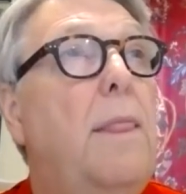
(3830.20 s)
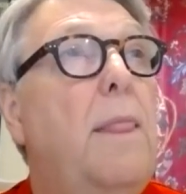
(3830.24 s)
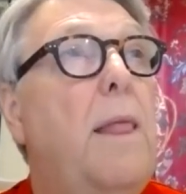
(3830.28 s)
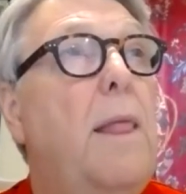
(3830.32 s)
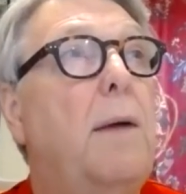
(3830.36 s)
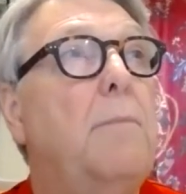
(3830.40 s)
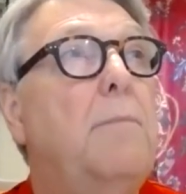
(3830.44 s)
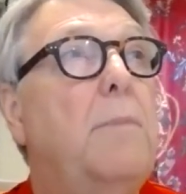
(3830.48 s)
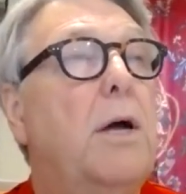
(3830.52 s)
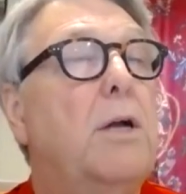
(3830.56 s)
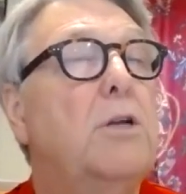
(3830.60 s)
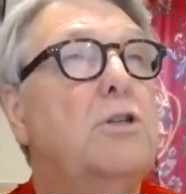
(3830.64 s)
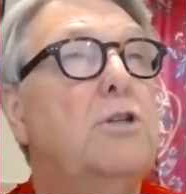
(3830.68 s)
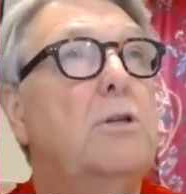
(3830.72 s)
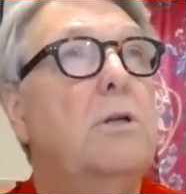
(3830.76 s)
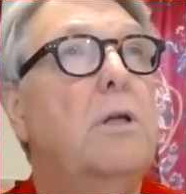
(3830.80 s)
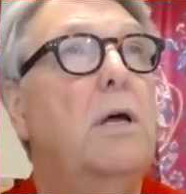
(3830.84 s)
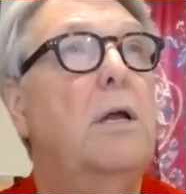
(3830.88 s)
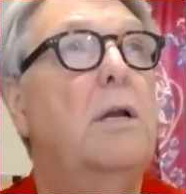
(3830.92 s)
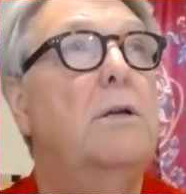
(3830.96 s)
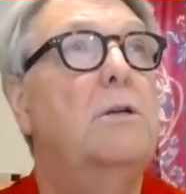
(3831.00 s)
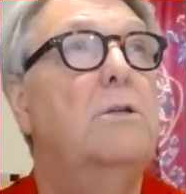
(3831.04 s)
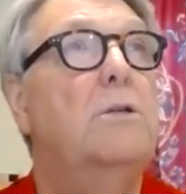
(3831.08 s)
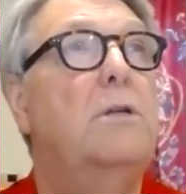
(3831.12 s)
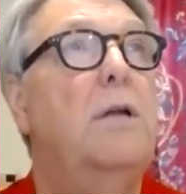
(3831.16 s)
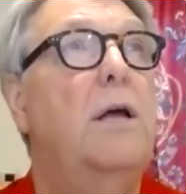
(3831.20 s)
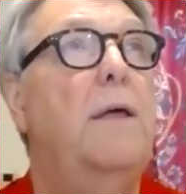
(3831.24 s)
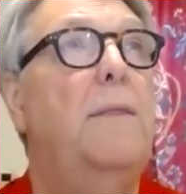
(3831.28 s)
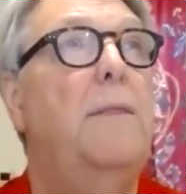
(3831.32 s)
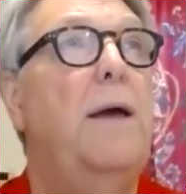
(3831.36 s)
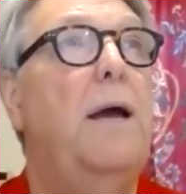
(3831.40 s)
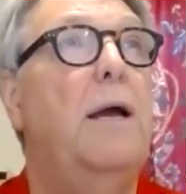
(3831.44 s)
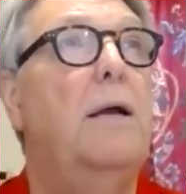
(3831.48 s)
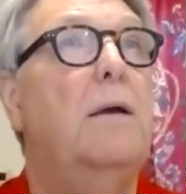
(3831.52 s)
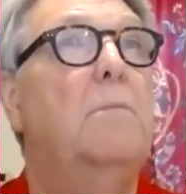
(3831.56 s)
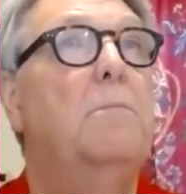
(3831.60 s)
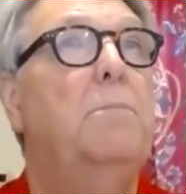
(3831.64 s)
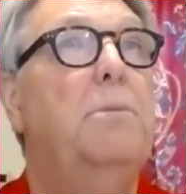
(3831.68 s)
not sure I understand
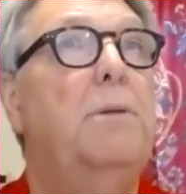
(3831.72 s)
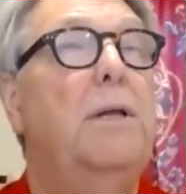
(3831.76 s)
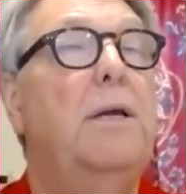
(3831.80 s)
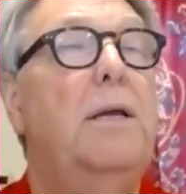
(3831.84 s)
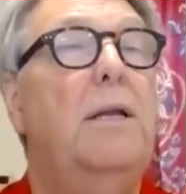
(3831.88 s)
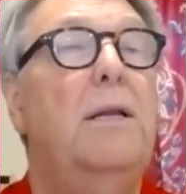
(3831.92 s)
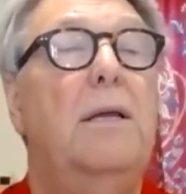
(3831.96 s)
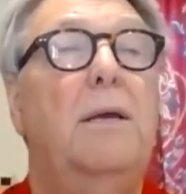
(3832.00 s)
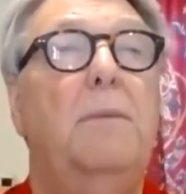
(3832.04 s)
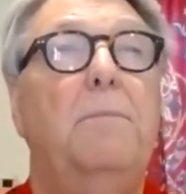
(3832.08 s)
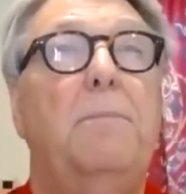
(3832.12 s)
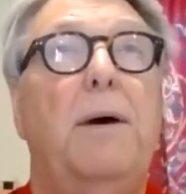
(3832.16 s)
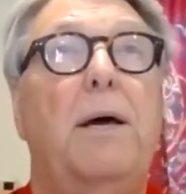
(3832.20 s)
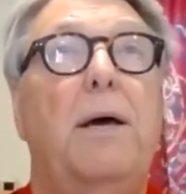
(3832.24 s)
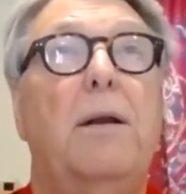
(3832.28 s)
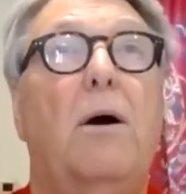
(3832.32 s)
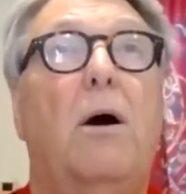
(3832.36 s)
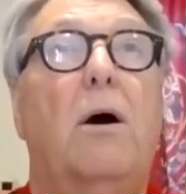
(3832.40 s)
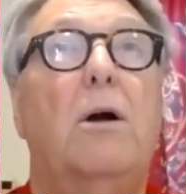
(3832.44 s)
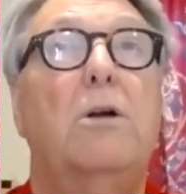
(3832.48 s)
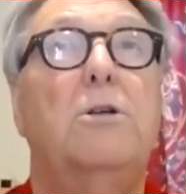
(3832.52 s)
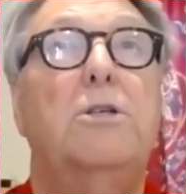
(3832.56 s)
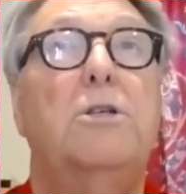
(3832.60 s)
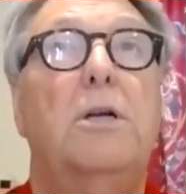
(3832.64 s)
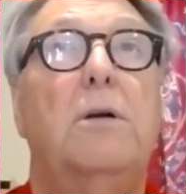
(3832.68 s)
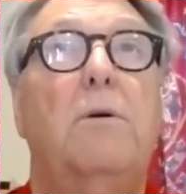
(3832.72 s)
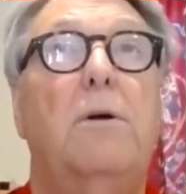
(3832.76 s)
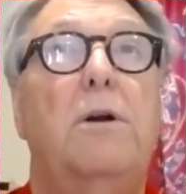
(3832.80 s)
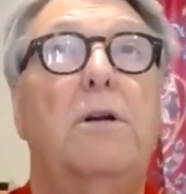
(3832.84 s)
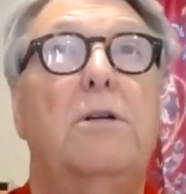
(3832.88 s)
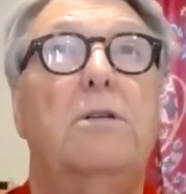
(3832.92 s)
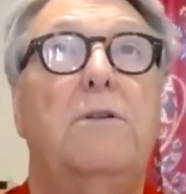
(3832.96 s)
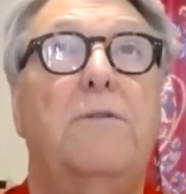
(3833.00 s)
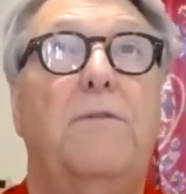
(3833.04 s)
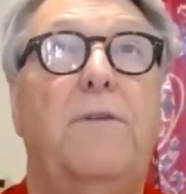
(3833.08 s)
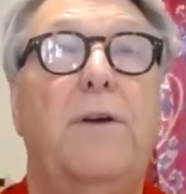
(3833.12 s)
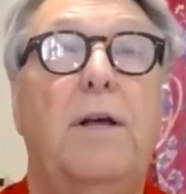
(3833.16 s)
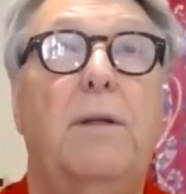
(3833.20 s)
that completely, but are
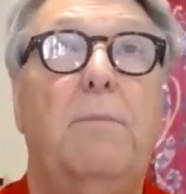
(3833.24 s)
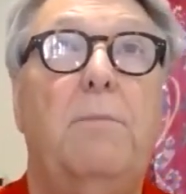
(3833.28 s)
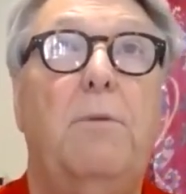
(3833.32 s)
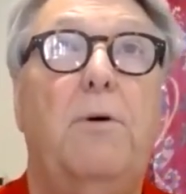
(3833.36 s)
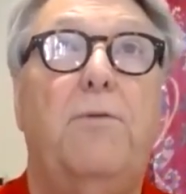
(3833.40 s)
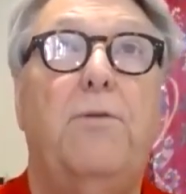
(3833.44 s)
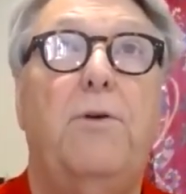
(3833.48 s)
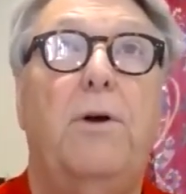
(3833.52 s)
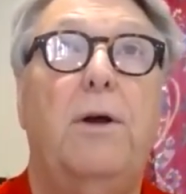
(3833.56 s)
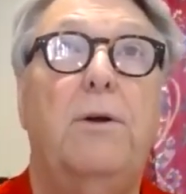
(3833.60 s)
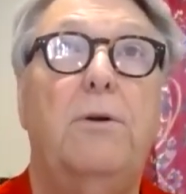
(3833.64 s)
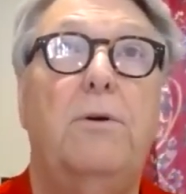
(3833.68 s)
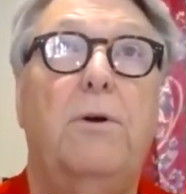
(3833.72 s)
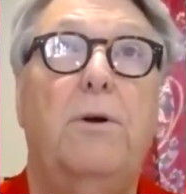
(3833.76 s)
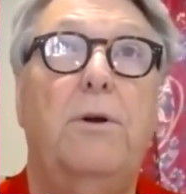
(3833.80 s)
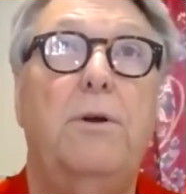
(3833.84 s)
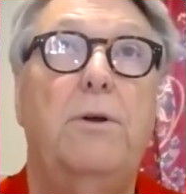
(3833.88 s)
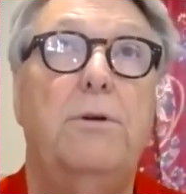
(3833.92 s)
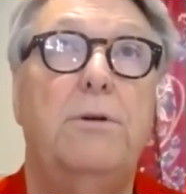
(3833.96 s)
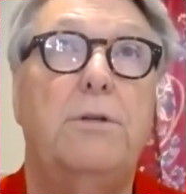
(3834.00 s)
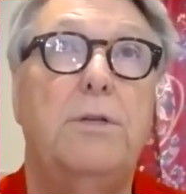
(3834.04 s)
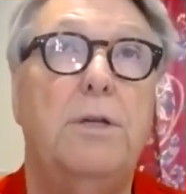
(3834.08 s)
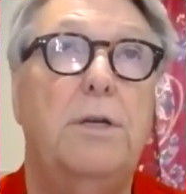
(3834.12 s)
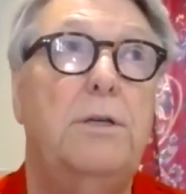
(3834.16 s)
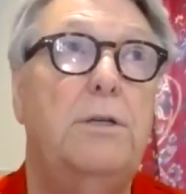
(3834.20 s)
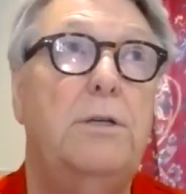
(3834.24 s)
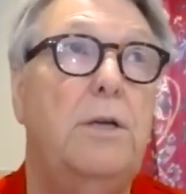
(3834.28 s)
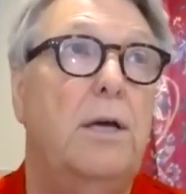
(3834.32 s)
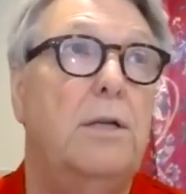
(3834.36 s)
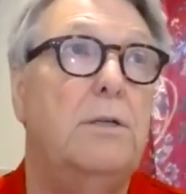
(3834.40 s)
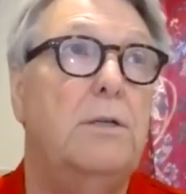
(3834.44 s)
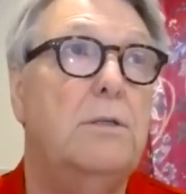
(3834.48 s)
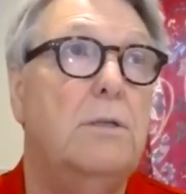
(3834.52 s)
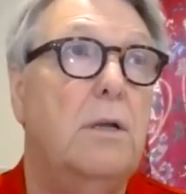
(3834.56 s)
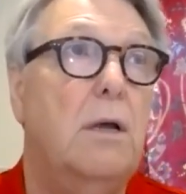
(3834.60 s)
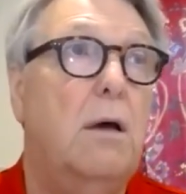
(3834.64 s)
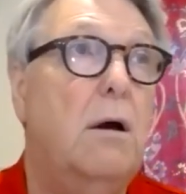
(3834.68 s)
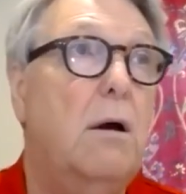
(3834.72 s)
generators available for outdoor usage?
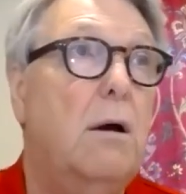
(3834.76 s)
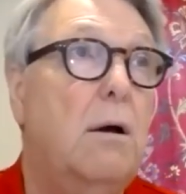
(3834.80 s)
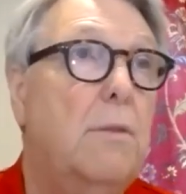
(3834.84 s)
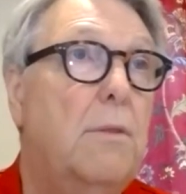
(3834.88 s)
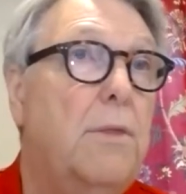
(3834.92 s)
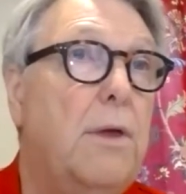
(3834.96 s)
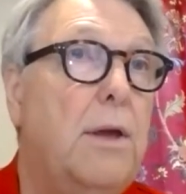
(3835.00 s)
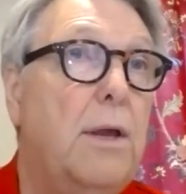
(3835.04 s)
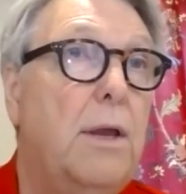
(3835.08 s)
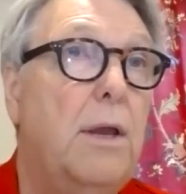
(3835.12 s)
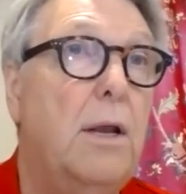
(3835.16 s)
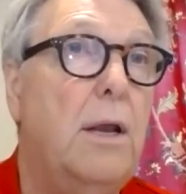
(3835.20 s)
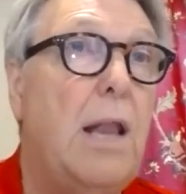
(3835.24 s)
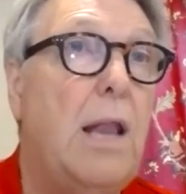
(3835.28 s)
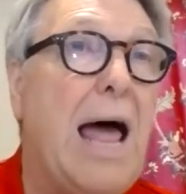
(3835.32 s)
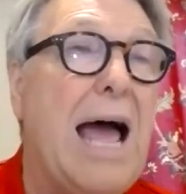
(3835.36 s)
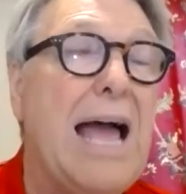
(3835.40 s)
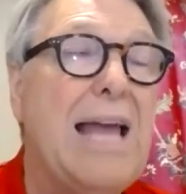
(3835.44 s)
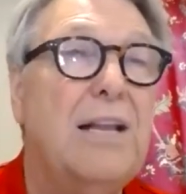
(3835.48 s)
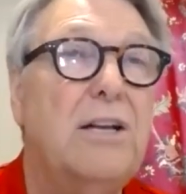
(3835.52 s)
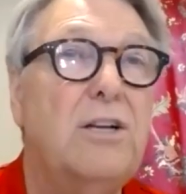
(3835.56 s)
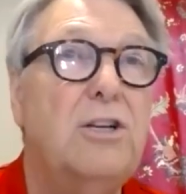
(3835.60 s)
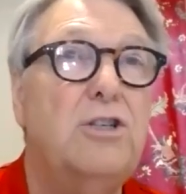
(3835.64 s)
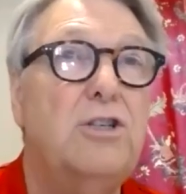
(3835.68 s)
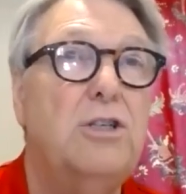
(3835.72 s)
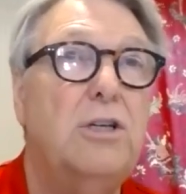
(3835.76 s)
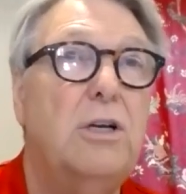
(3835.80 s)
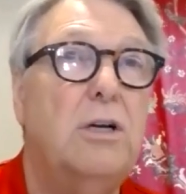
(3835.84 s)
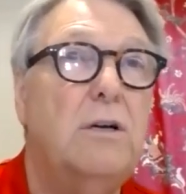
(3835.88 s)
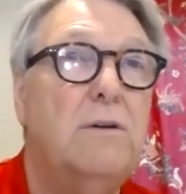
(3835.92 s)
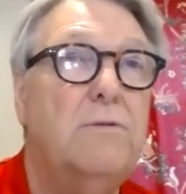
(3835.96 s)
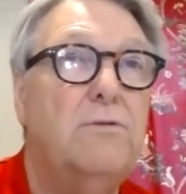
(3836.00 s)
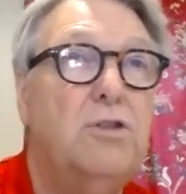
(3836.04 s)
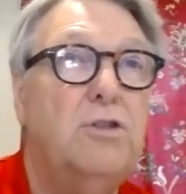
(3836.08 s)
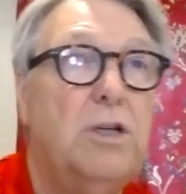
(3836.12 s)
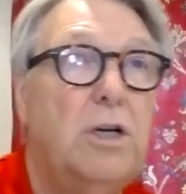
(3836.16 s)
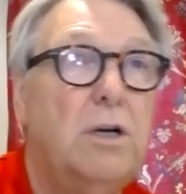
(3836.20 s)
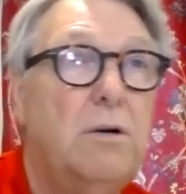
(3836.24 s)
Yes, the lion's share
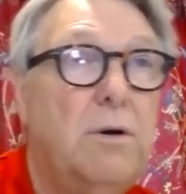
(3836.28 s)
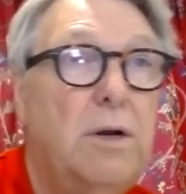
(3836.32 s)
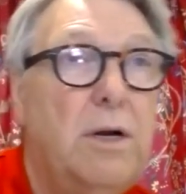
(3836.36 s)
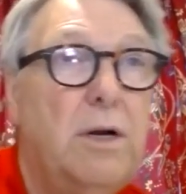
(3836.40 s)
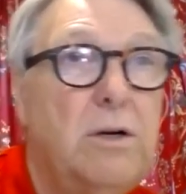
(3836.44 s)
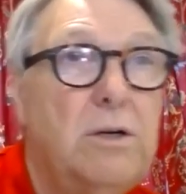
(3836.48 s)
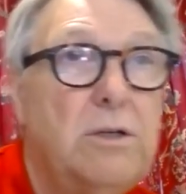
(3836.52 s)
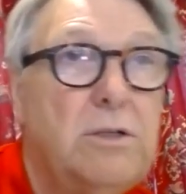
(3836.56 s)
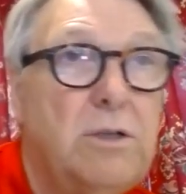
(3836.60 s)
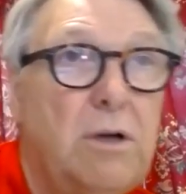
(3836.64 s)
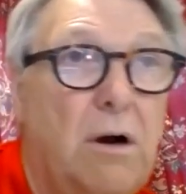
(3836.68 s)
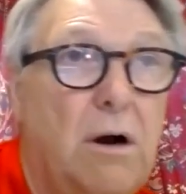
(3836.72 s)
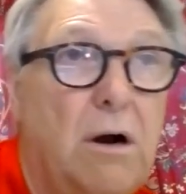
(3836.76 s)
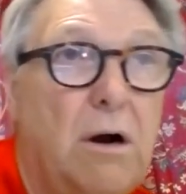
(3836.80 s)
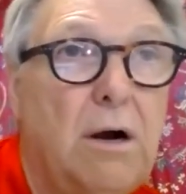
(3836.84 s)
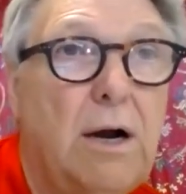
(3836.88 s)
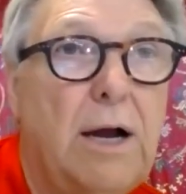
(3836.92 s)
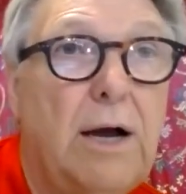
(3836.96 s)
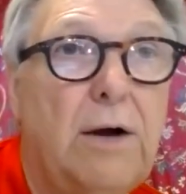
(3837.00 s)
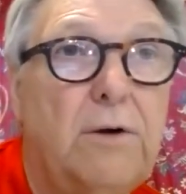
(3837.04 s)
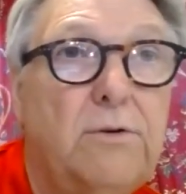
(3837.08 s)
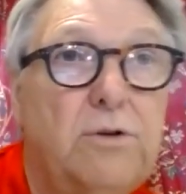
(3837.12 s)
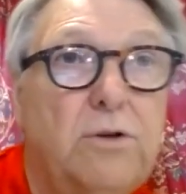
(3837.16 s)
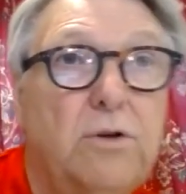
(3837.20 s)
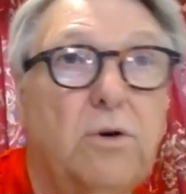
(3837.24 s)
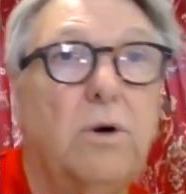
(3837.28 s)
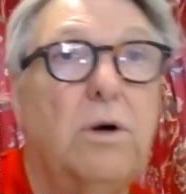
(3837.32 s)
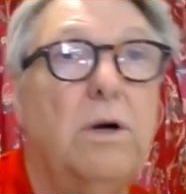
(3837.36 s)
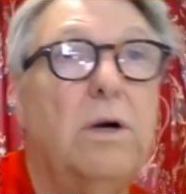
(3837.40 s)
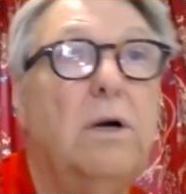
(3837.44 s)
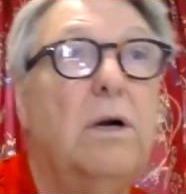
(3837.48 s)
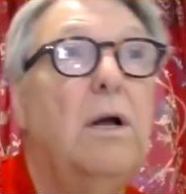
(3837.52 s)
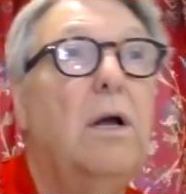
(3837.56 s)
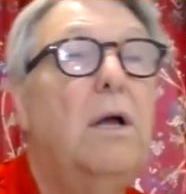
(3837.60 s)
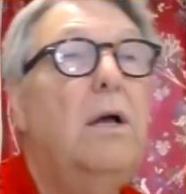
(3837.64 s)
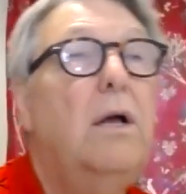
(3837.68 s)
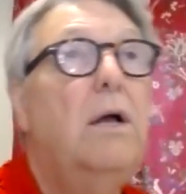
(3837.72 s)
of generators are outdoor.